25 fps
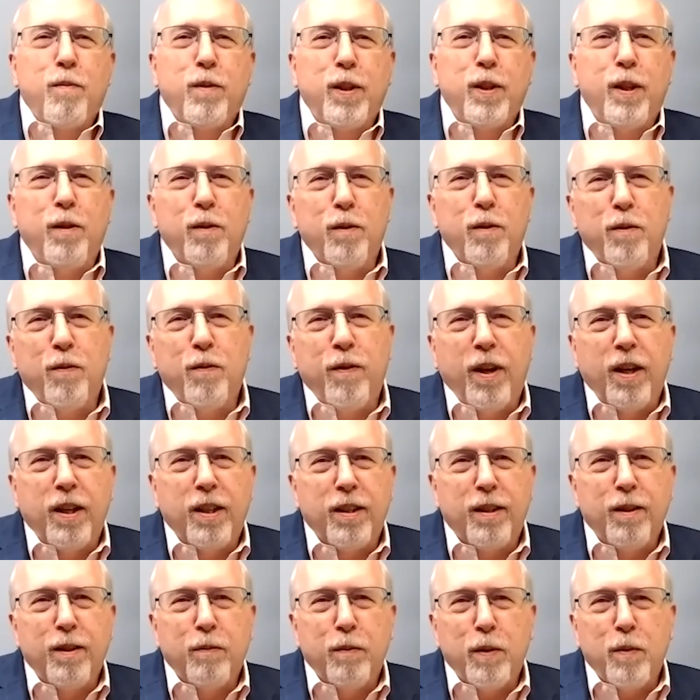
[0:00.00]
with those
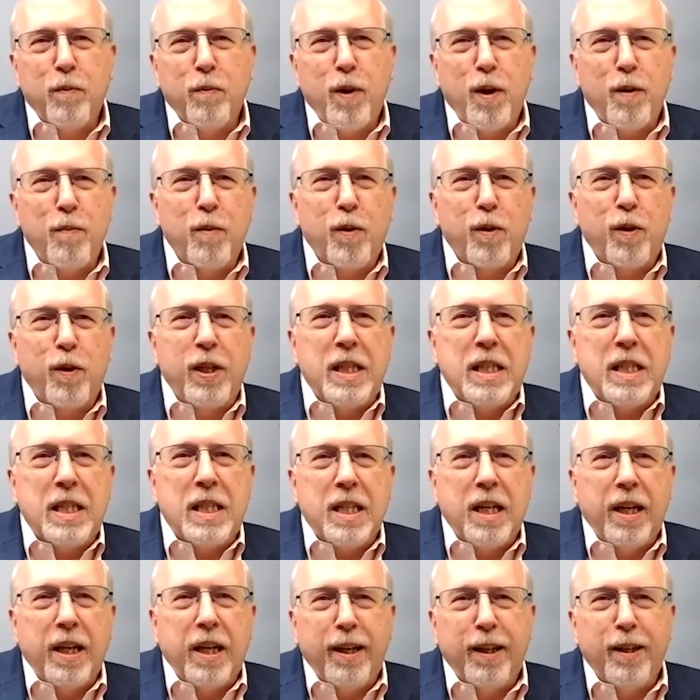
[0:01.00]
funds, and we want more
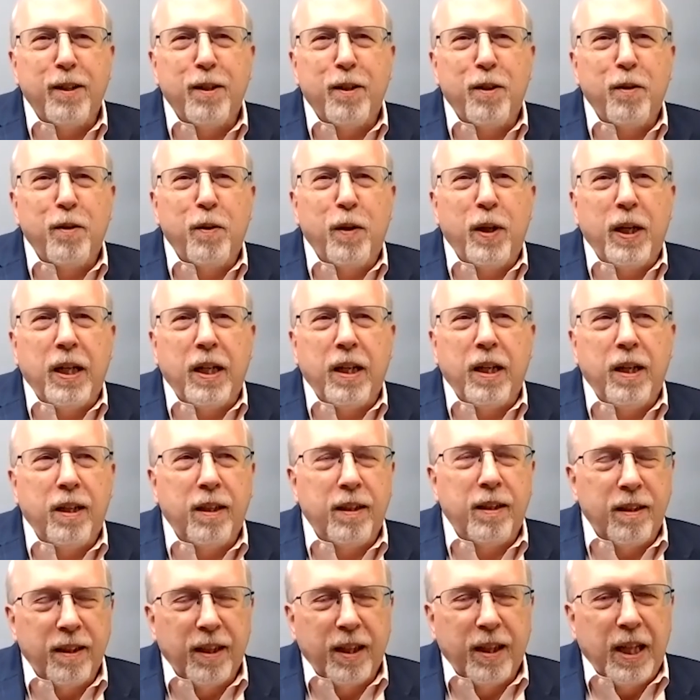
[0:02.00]
insight into it.
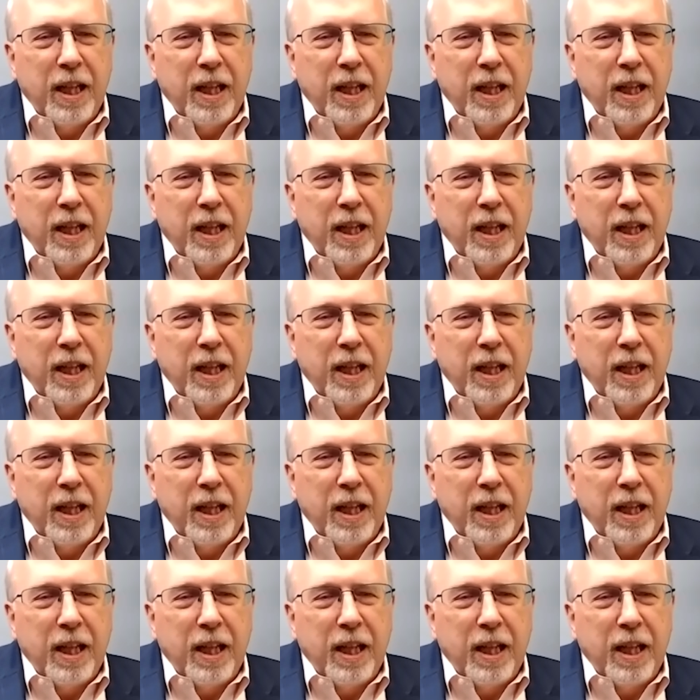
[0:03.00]
And